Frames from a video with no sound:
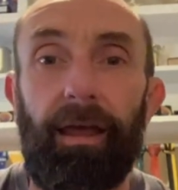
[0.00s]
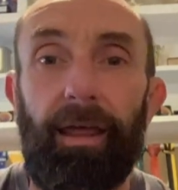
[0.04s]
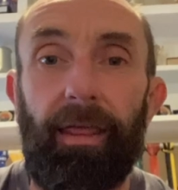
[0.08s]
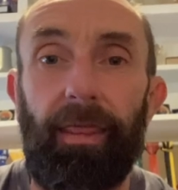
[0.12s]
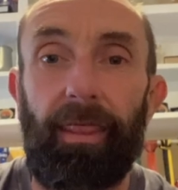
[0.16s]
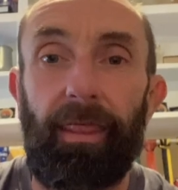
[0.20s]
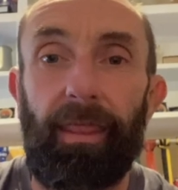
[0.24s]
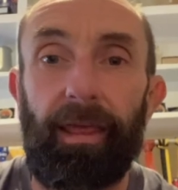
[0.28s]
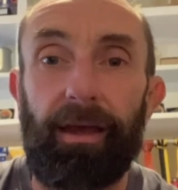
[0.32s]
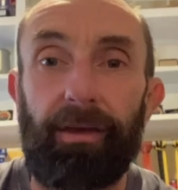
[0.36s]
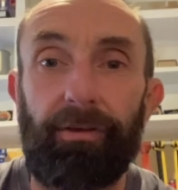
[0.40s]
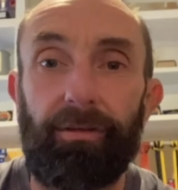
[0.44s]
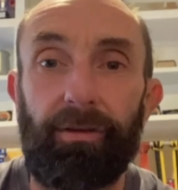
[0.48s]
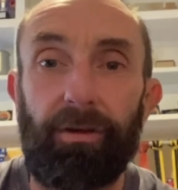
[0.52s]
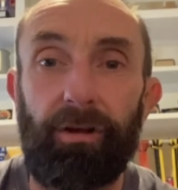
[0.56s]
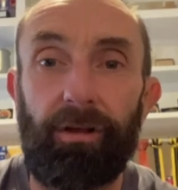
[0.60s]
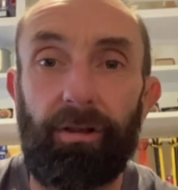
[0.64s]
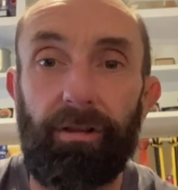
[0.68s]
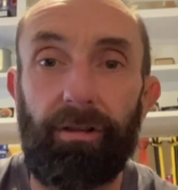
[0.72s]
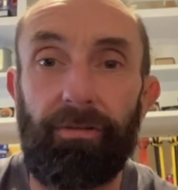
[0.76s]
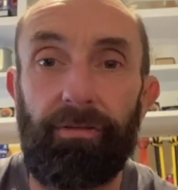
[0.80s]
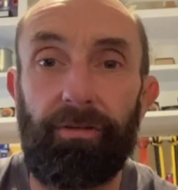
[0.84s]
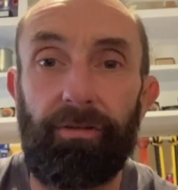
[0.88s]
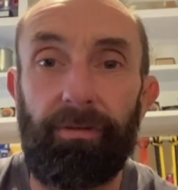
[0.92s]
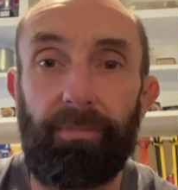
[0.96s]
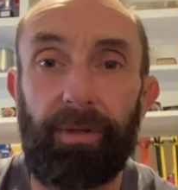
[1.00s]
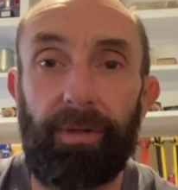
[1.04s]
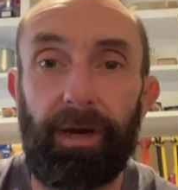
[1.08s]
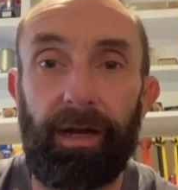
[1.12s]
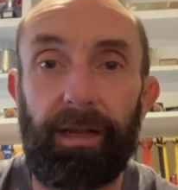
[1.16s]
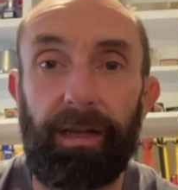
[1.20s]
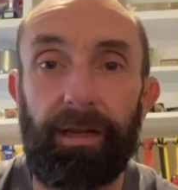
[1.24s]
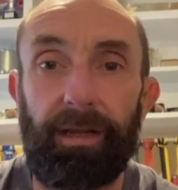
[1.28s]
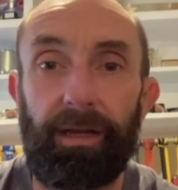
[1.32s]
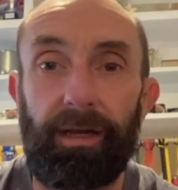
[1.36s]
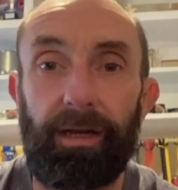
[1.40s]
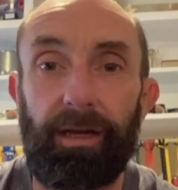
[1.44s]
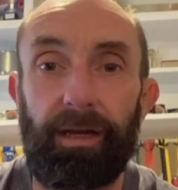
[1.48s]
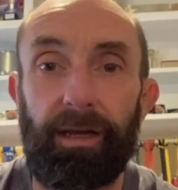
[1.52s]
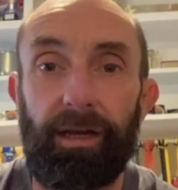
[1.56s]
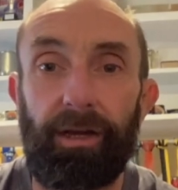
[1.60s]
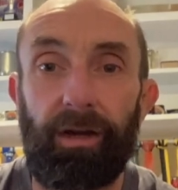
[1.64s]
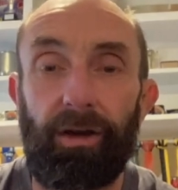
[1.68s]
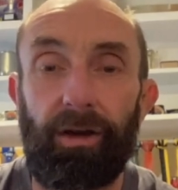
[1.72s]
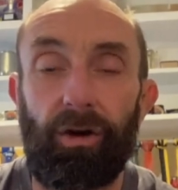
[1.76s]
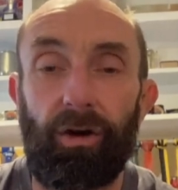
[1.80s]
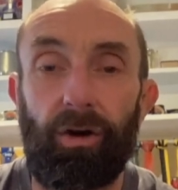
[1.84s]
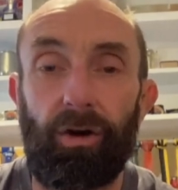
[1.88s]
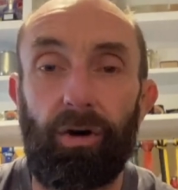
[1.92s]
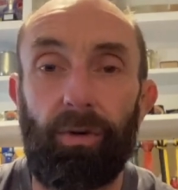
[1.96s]
That's all for my
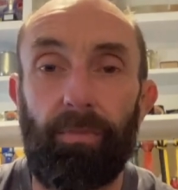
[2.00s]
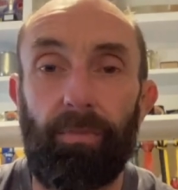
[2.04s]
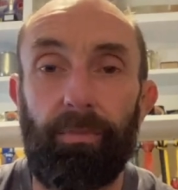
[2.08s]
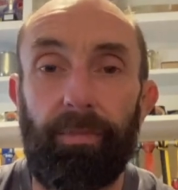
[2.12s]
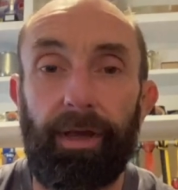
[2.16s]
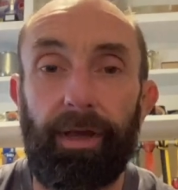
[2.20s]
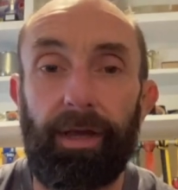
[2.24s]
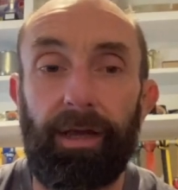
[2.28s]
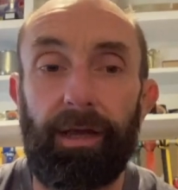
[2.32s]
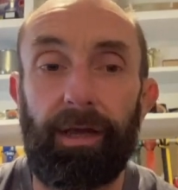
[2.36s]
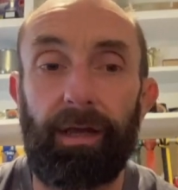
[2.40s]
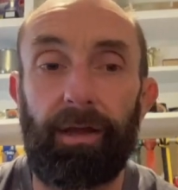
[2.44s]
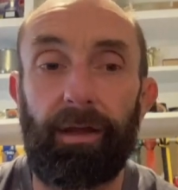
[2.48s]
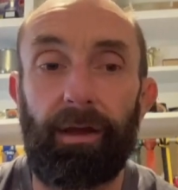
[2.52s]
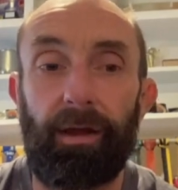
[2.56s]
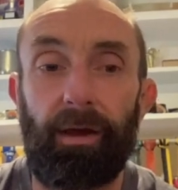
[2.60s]
update.